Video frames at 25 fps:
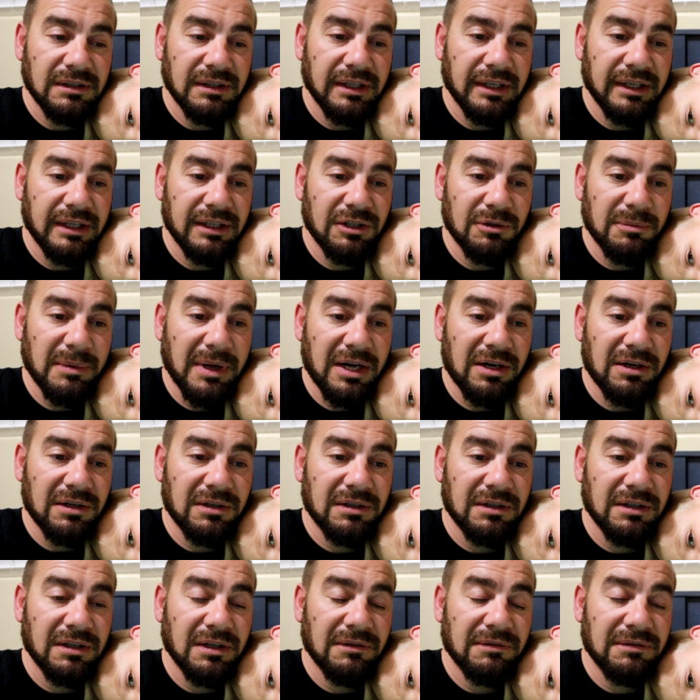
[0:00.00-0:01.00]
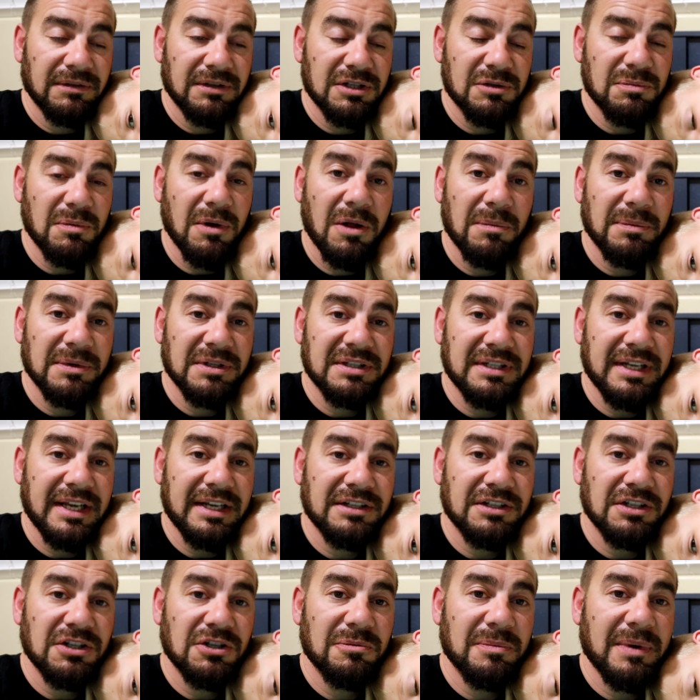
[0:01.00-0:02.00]
and no matter of small
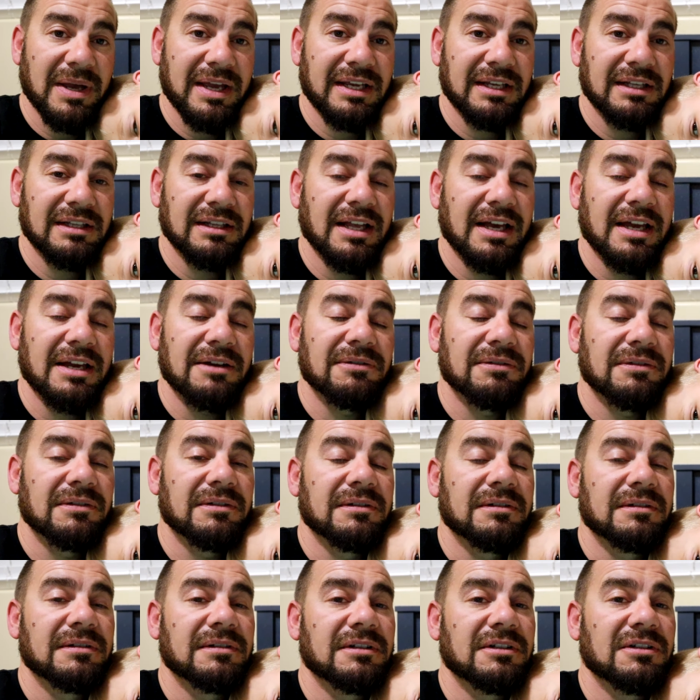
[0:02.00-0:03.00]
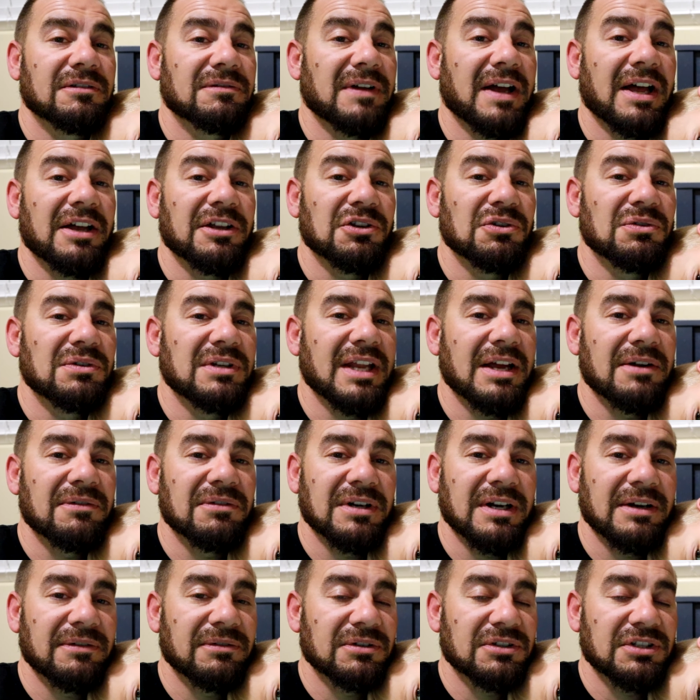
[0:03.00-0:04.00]
mistakes that you make in life. Your value
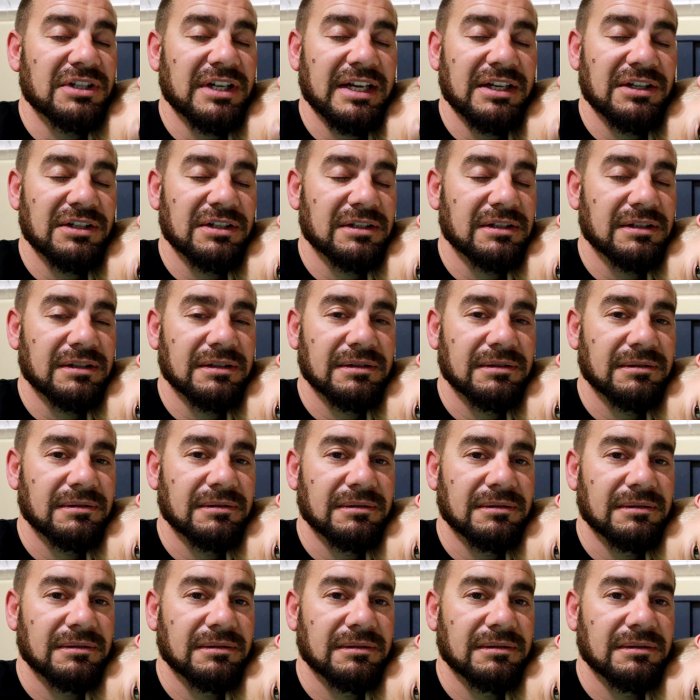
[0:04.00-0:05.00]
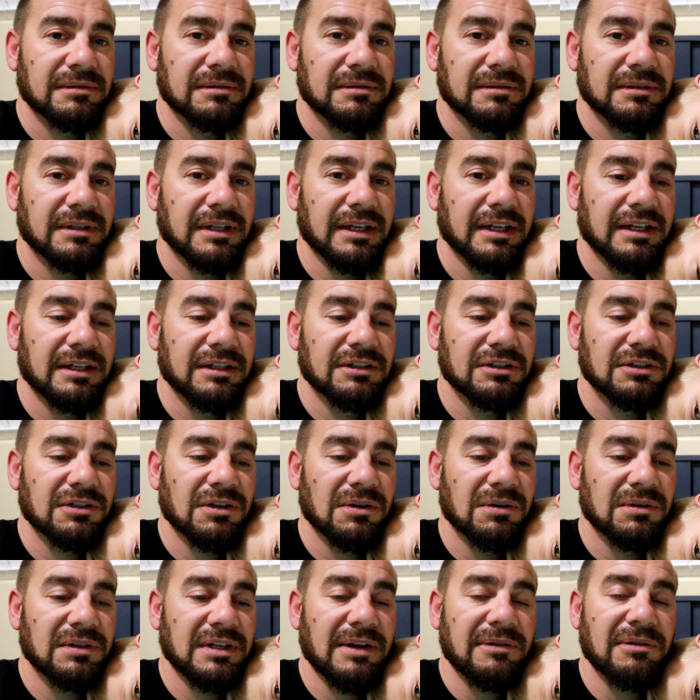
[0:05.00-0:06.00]
never ever changes. And
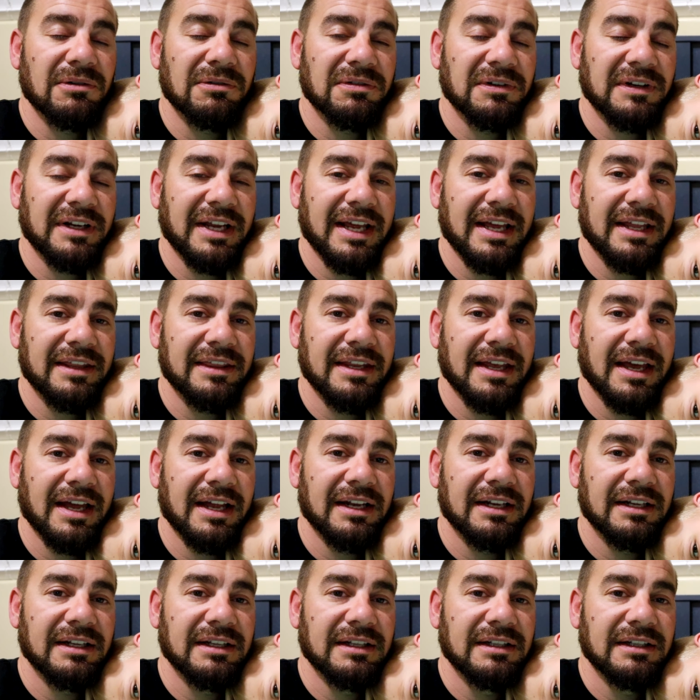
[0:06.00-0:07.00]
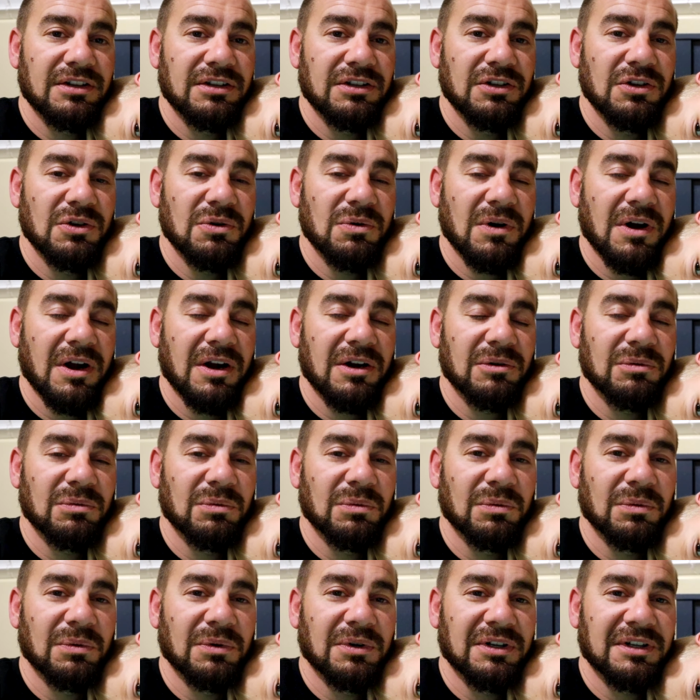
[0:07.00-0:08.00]
so never forget that you are,
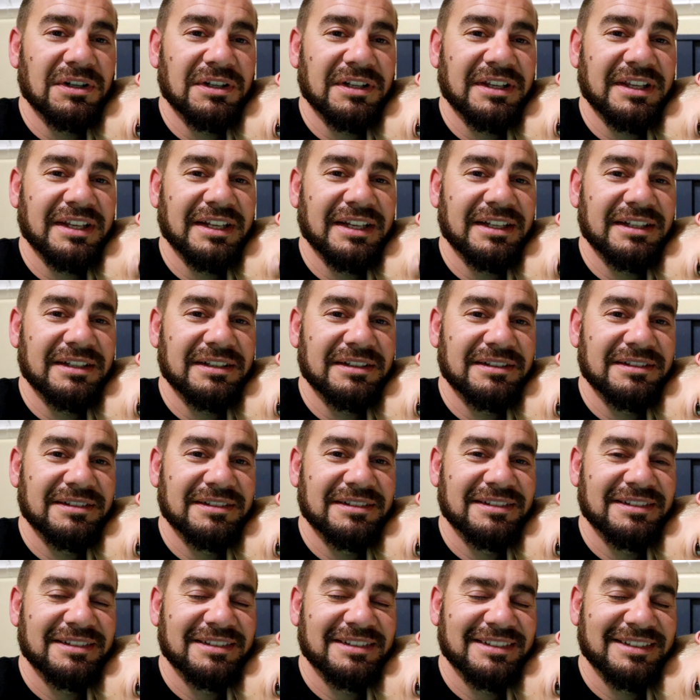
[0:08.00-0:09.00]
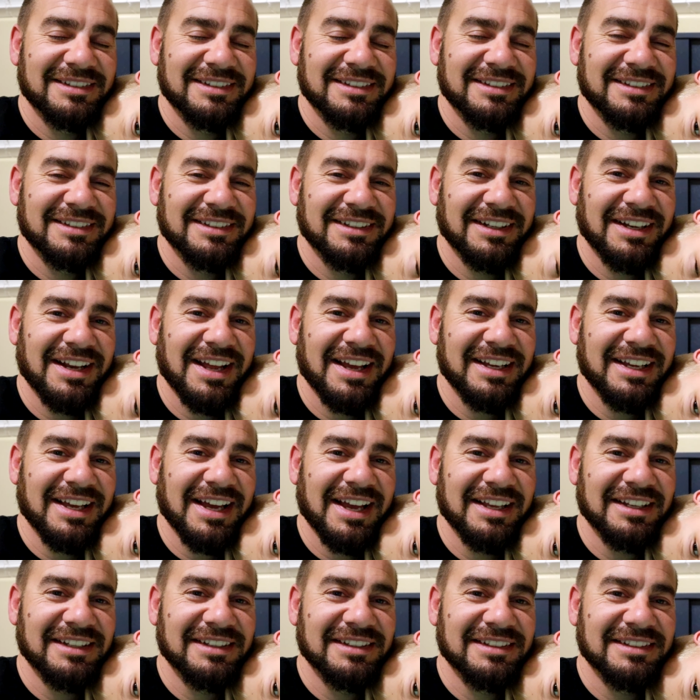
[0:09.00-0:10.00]
you worth, are it. worth it. Good night,
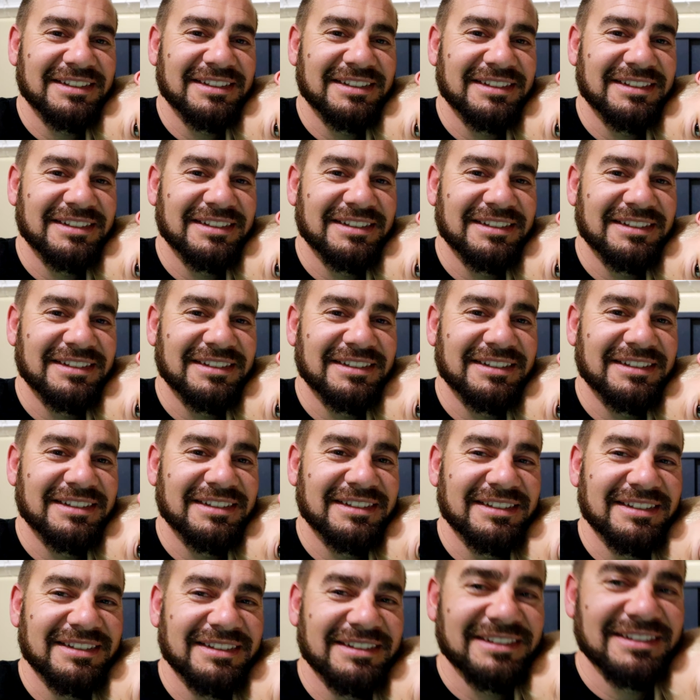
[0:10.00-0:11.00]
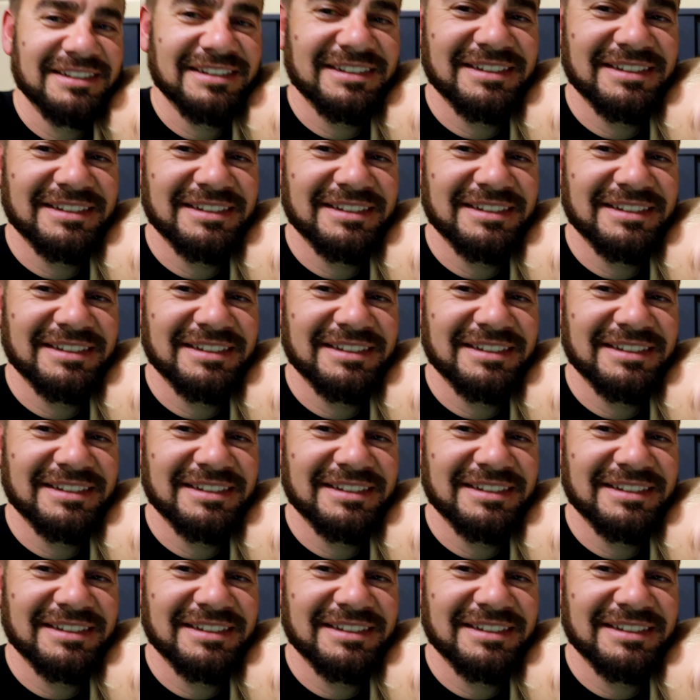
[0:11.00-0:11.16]
guys. Good night.